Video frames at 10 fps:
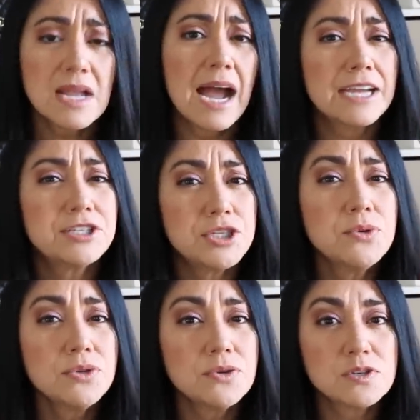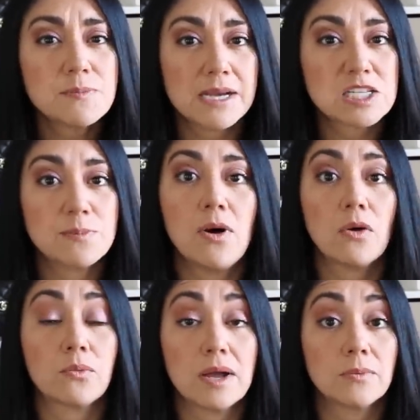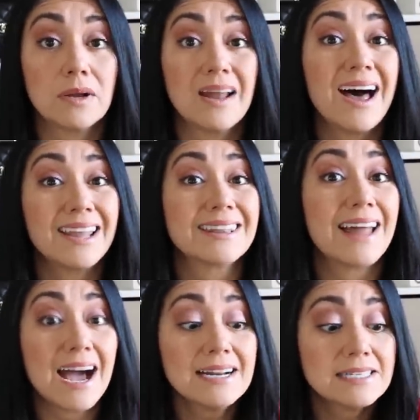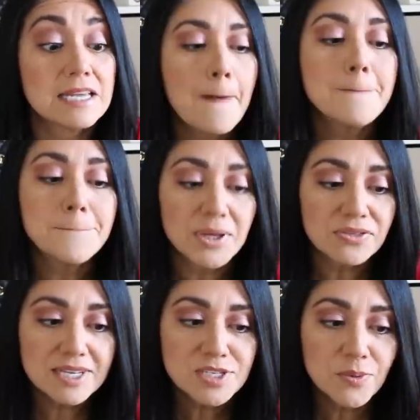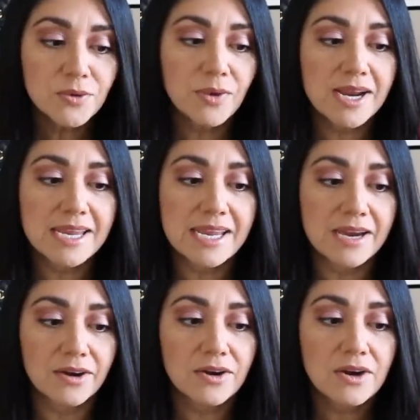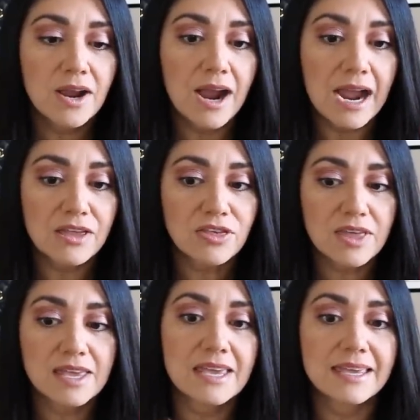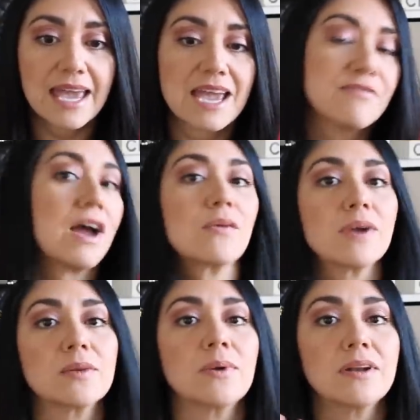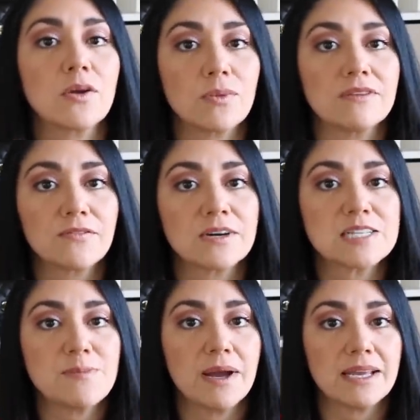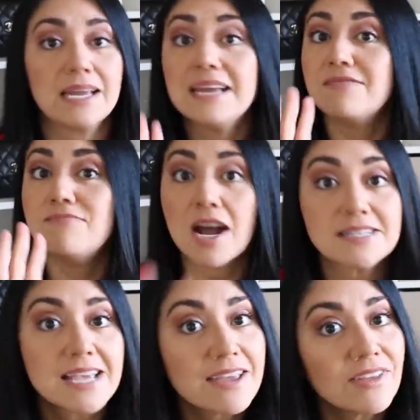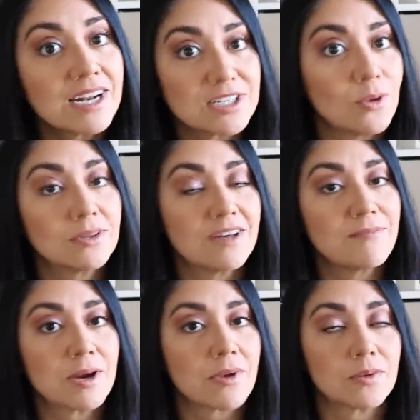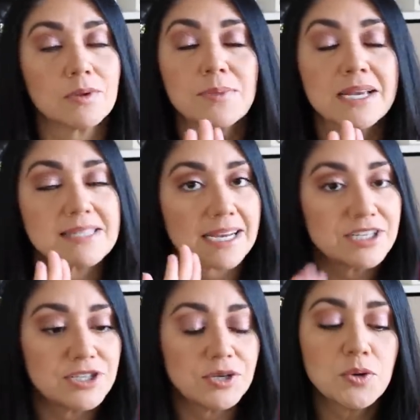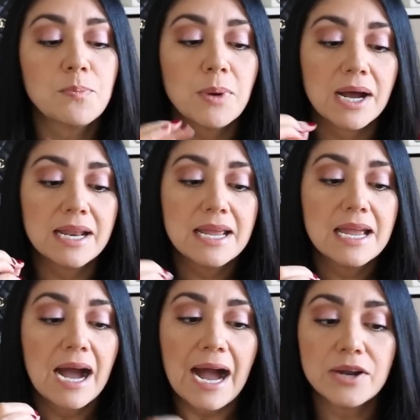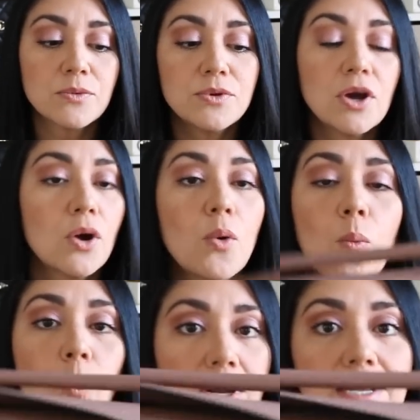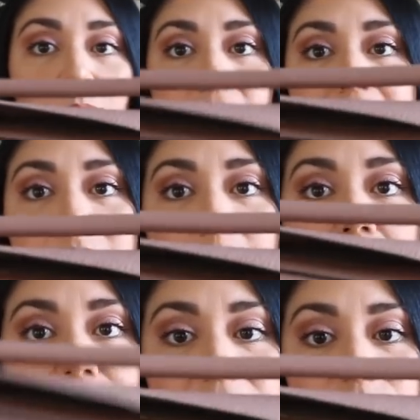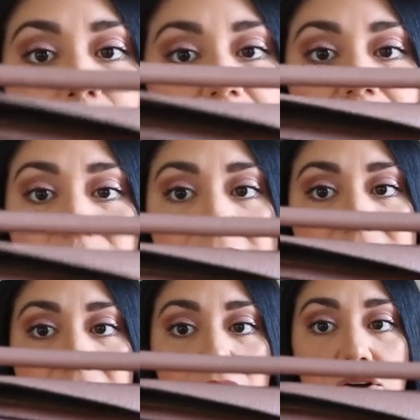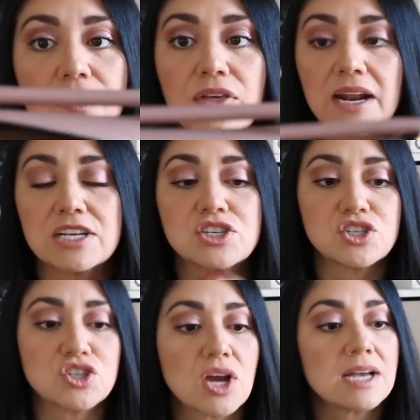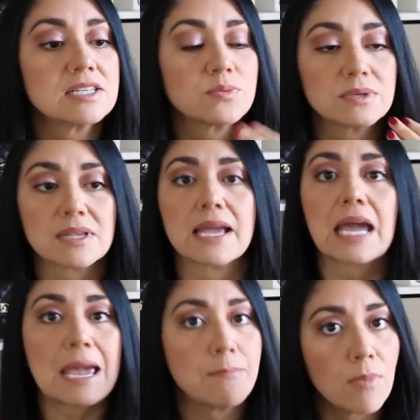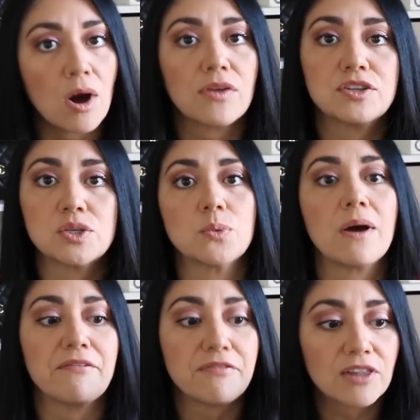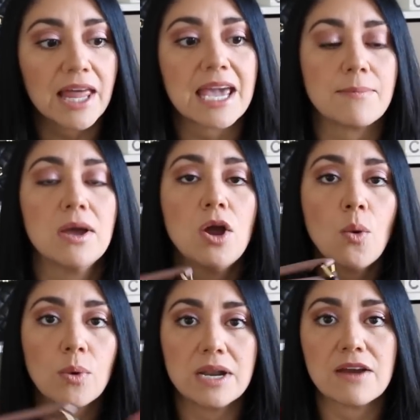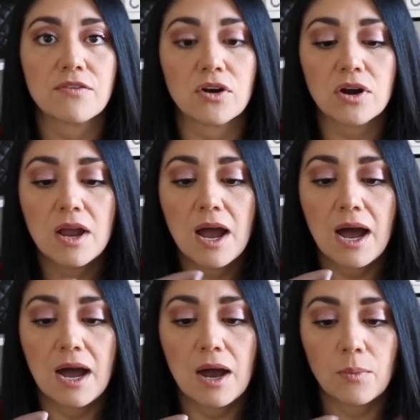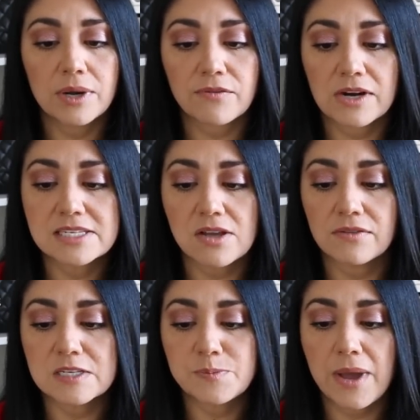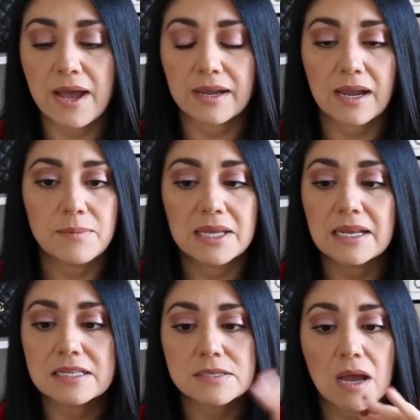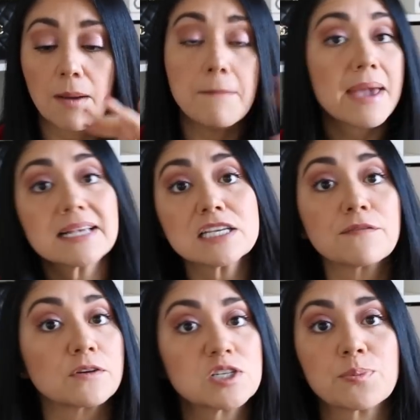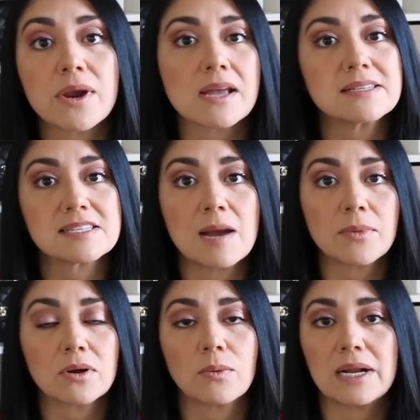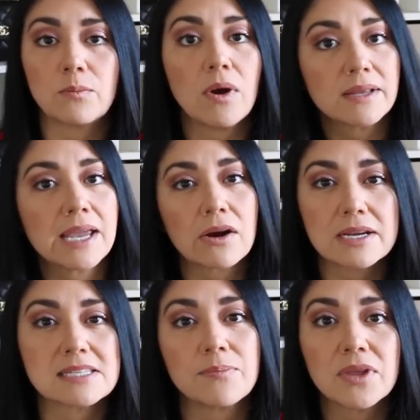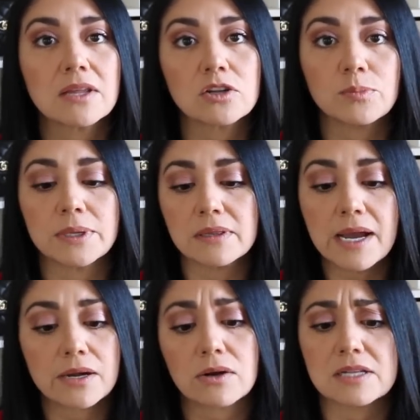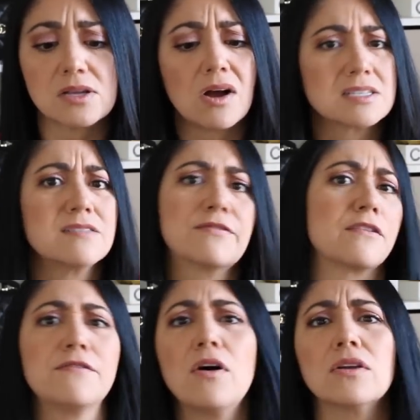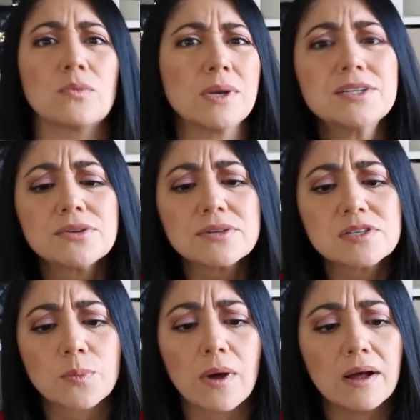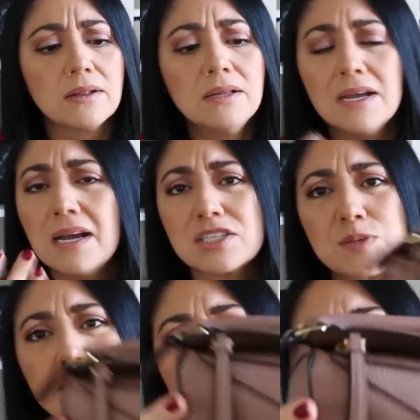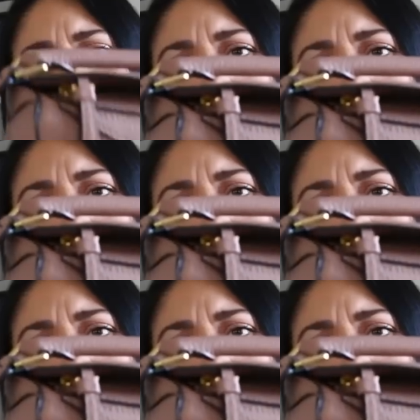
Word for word: I do use my small red one a lot, but this one right here, I think gave that red one a run for its money. Not saying that I don't love my red one because I do, but I don't know what it was about this one and this year that I just was like a moth to a flame whenever, uh, whenever I saw this bag. I mean, it's amazing for spring and summer when I want to carry something a little bit lighter. It's awesome for fall and winter as well, just because the